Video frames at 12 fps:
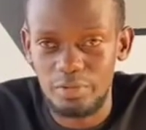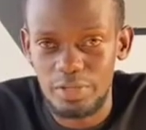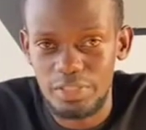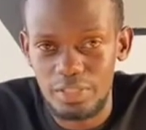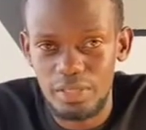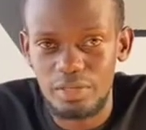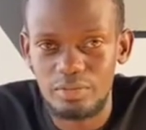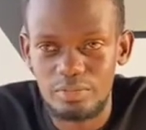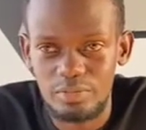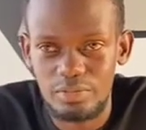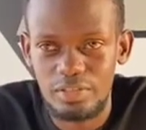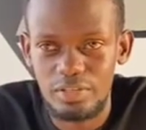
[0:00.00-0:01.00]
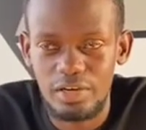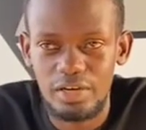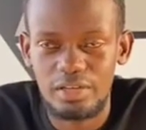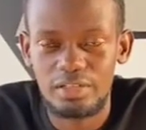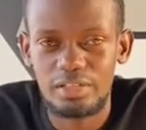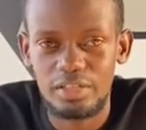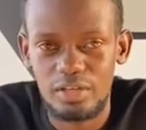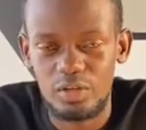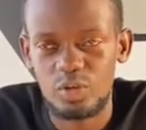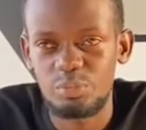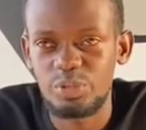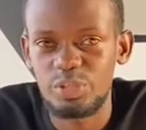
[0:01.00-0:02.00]
right now in our
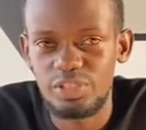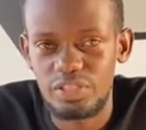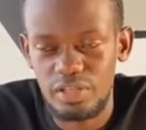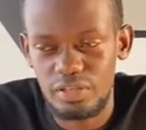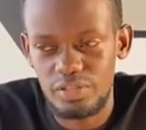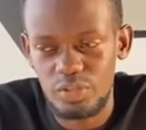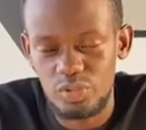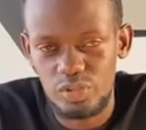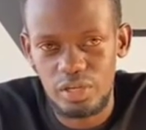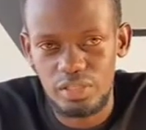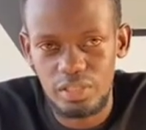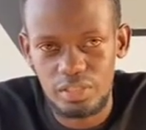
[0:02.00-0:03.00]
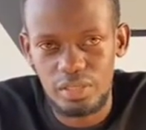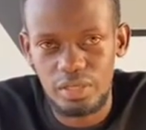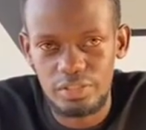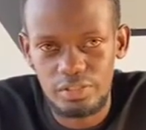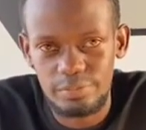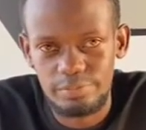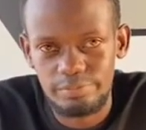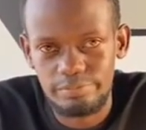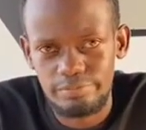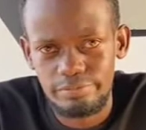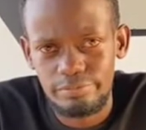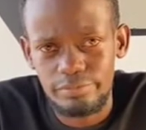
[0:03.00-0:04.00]
community and the society at large.
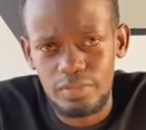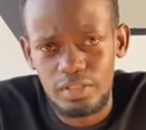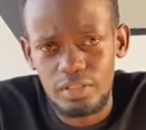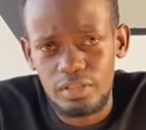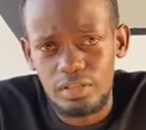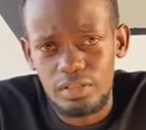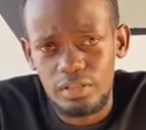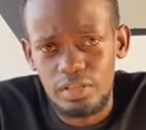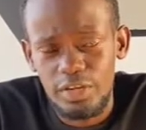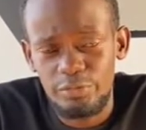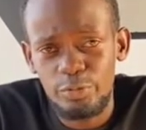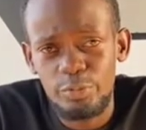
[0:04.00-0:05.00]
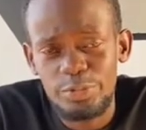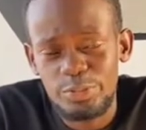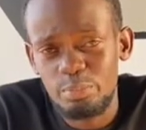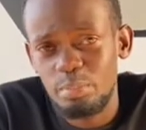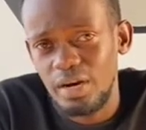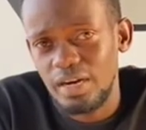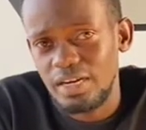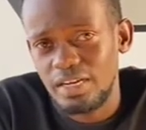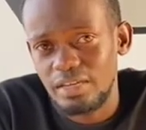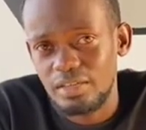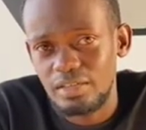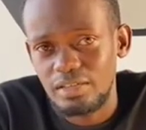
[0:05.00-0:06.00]
A few weeks back,
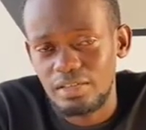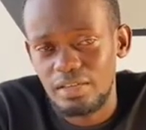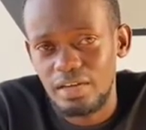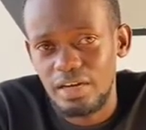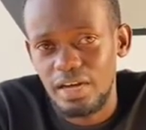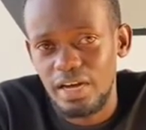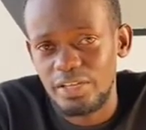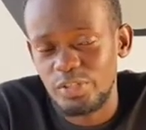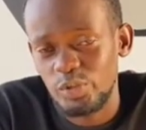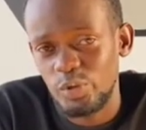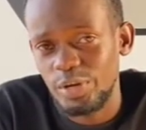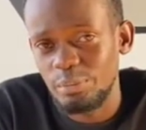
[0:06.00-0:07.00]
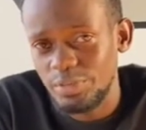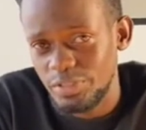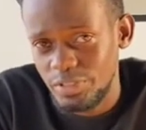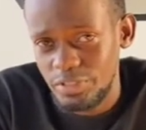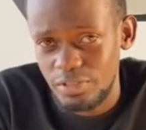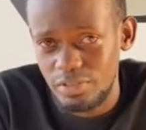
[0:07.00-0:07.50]
I saw a message,